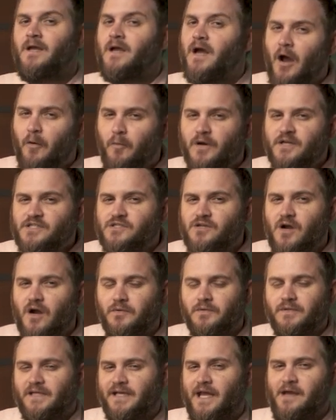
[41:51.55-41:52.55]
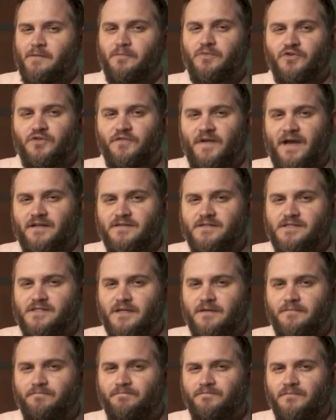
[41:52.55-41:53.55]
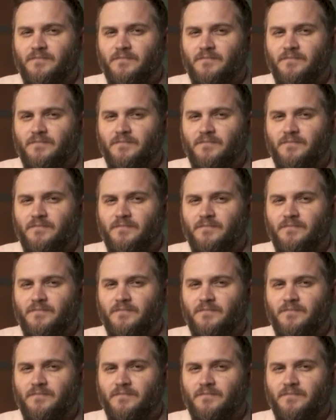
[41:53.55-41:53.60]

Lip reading: I want to start with the gambler's fallacy.